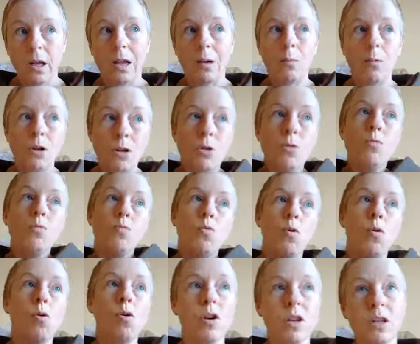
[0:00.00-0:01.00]
And when you
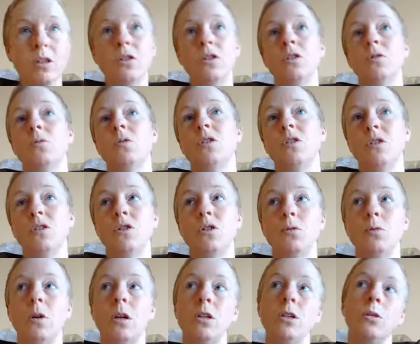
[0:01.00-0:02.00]
walk into a
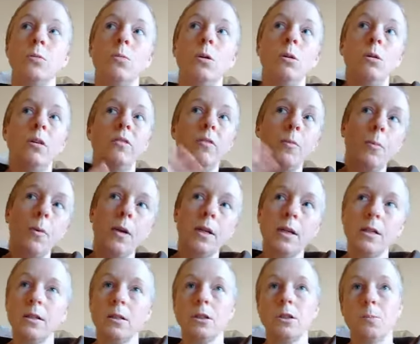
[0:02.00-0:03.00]
situation where
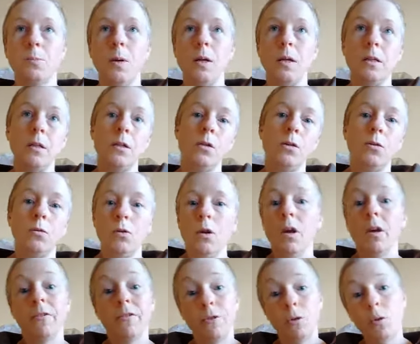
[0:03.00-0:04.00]
everybody's expecting you,
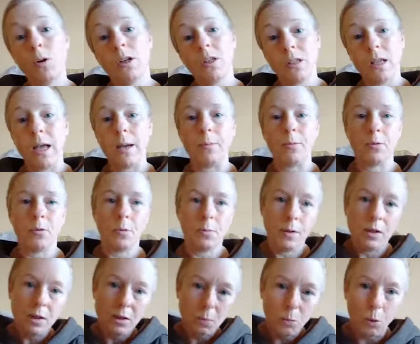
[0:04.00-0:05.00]
for example, to
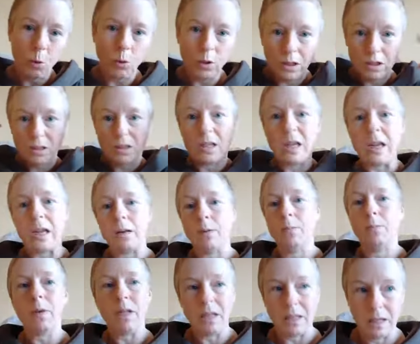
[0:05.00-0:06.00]
be small and scared
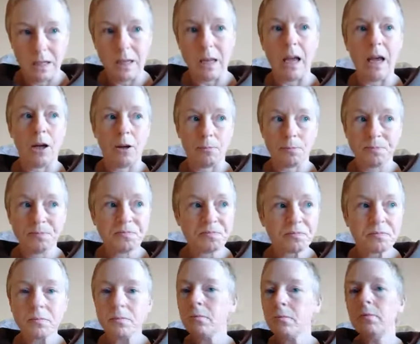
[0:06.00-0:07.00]
and beaten down,
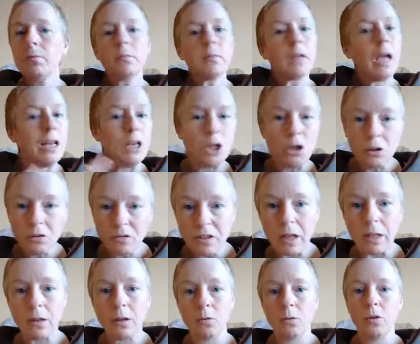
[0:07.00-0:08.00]
and you've
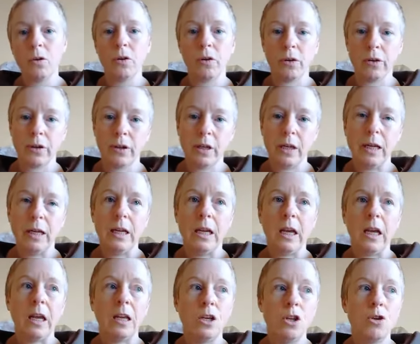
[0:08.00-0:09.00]
done the work,
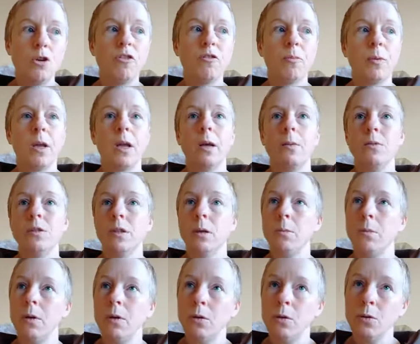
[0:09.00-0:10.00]
and you have become
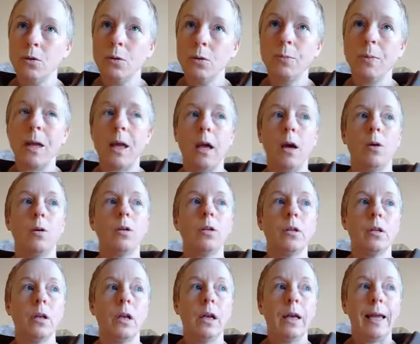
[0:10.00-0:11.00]
someone who's
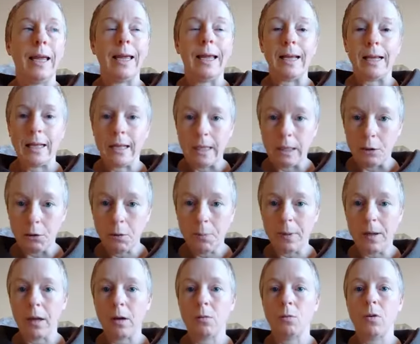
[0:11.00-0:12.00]
empowered and clear
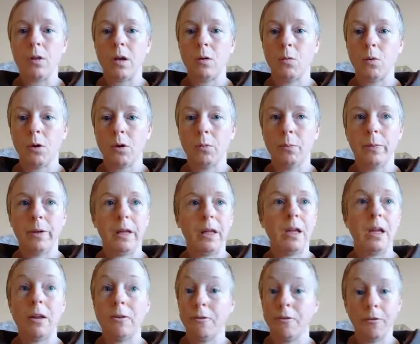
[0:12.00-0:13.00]
about who they want to
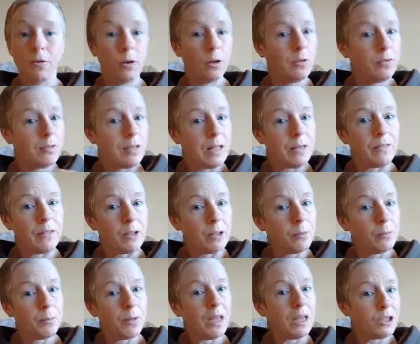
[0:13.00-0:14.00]
be and full of love and
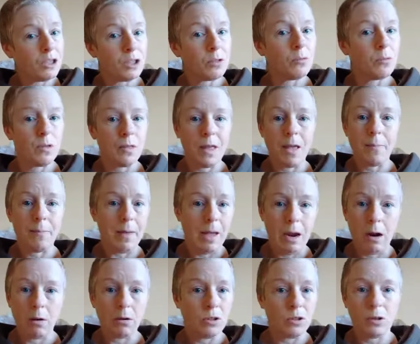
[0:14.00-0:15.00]
compassion with that
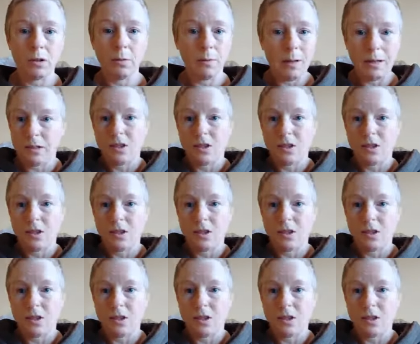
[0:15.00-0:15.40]
power, it's not about